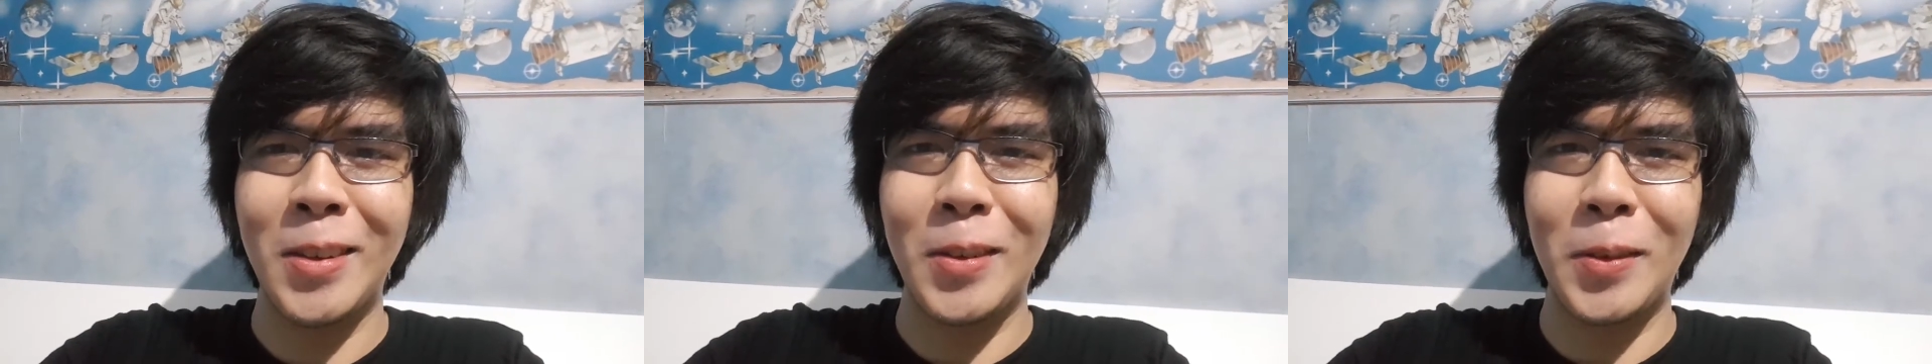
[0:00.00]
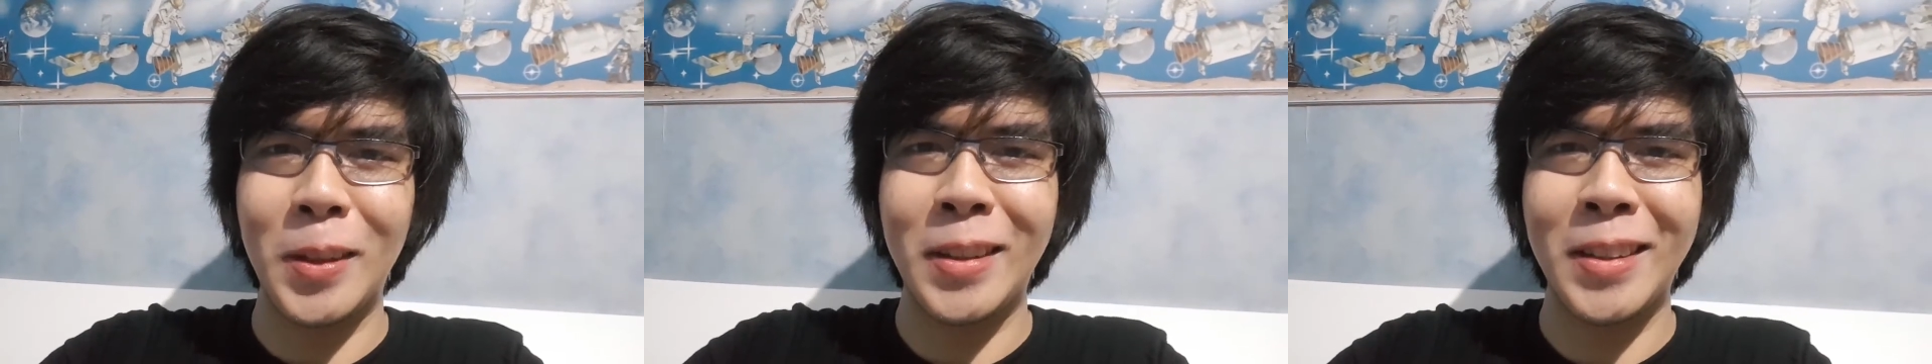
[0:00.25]

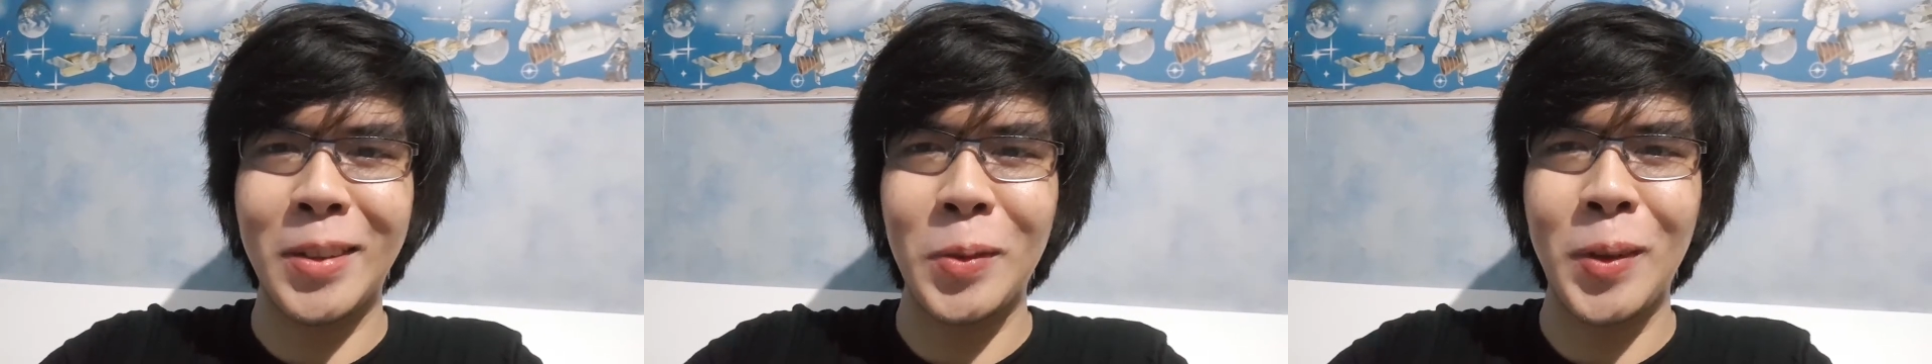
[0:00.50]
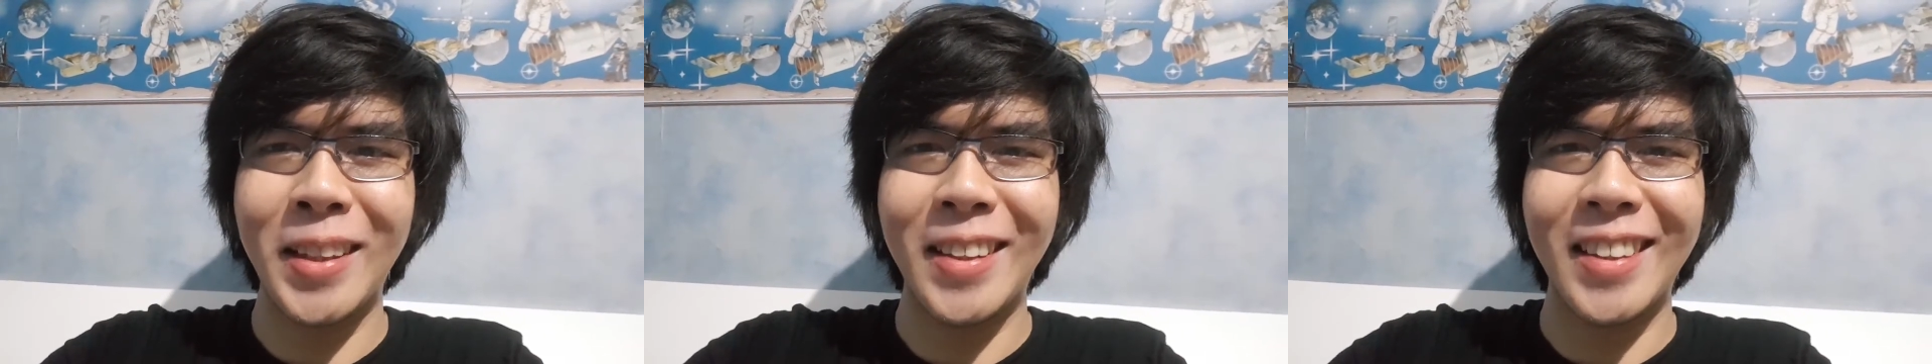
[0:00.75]
which is
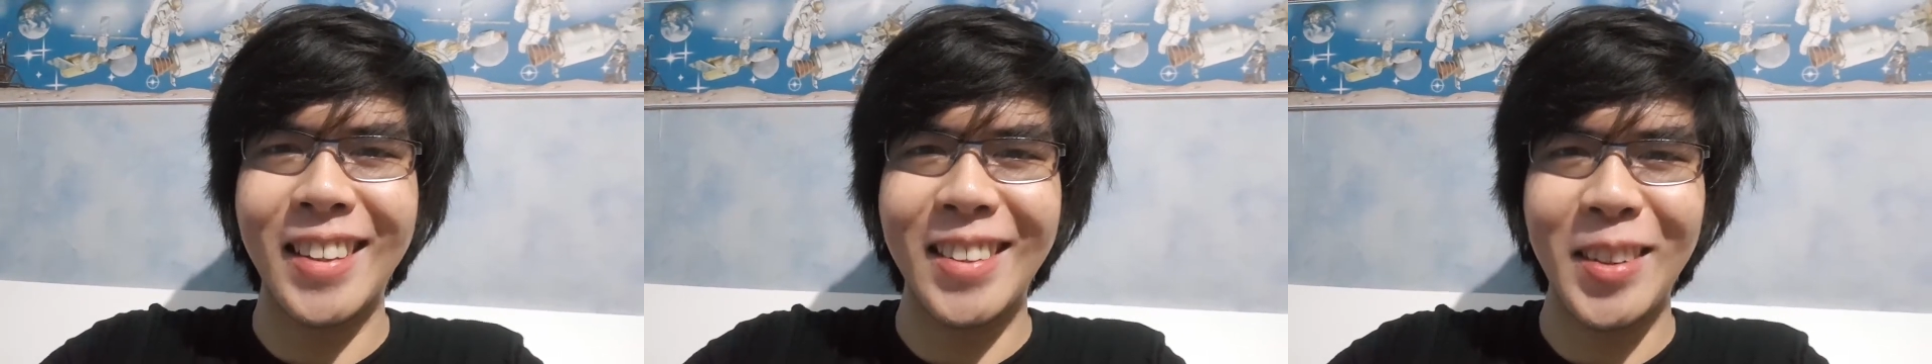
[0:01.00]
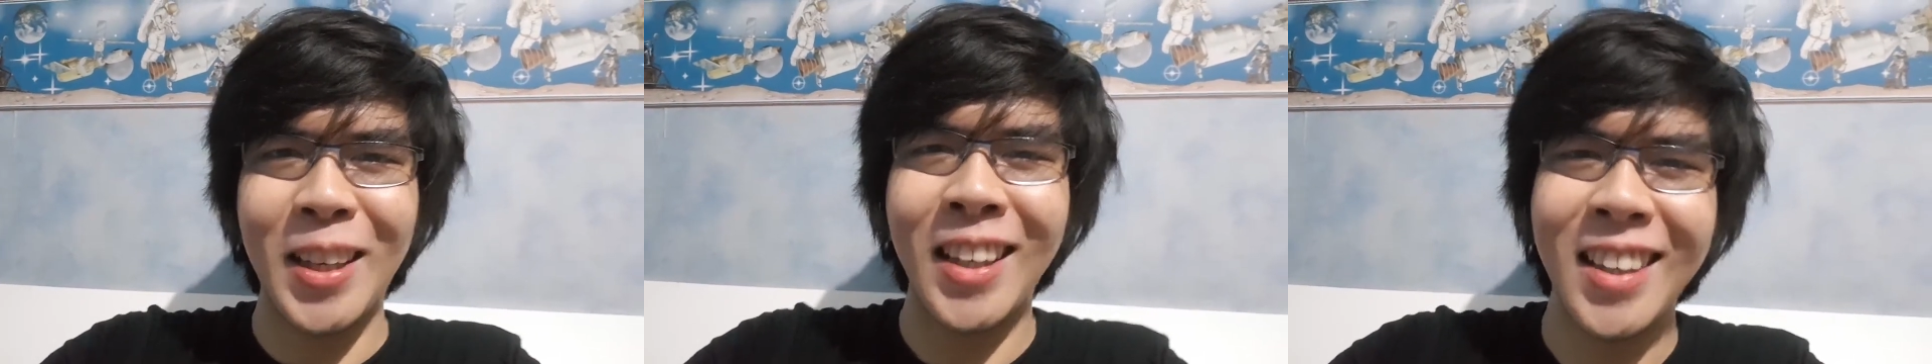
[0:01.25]
weird
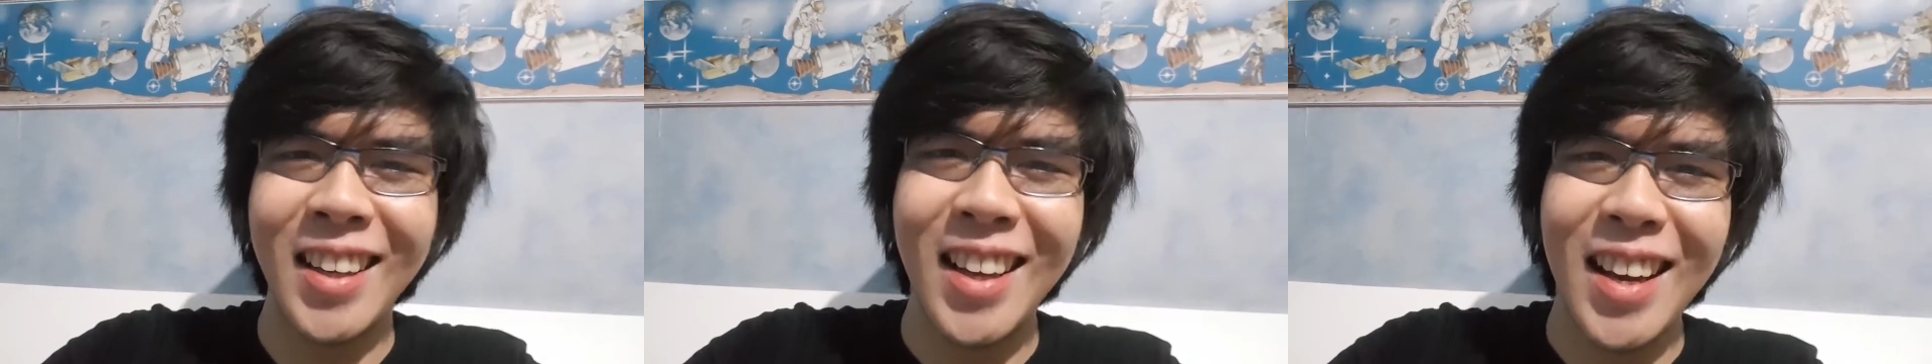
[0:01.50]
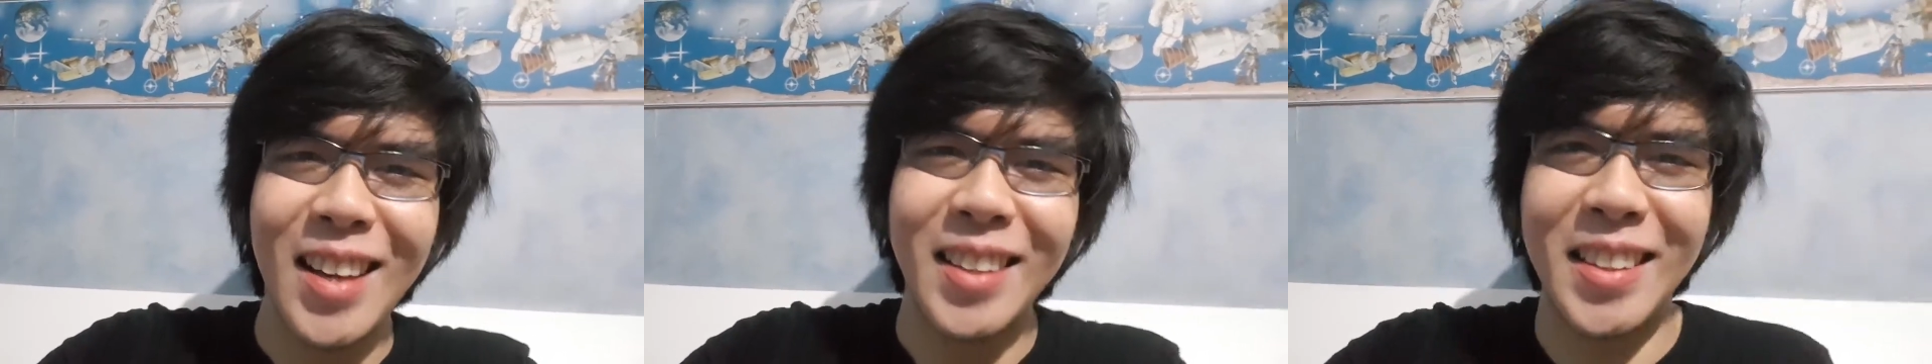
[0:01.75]

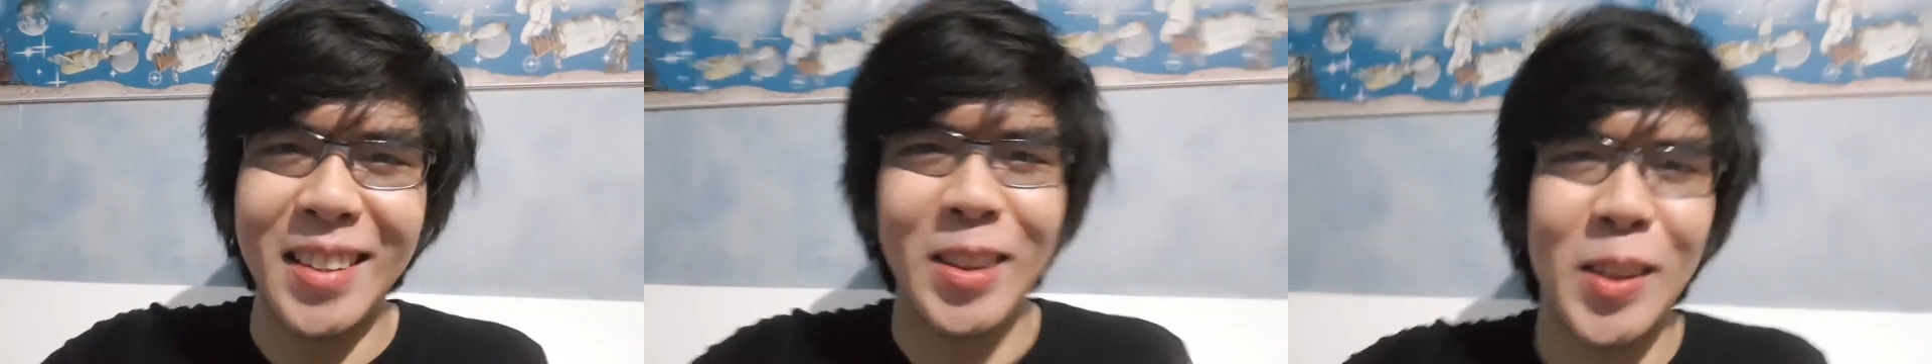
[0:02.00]
since